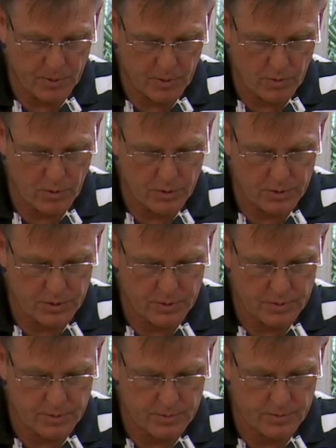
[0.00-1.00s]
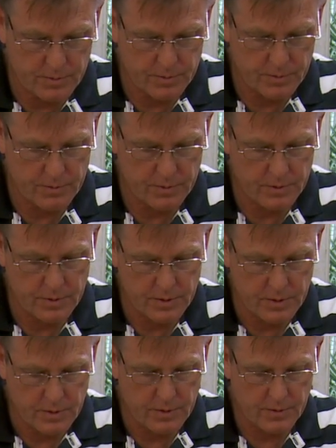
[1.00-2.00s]
across
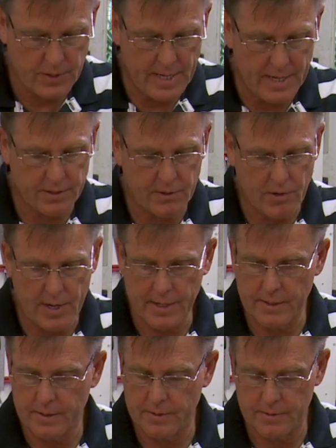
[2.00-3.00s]
the end grain.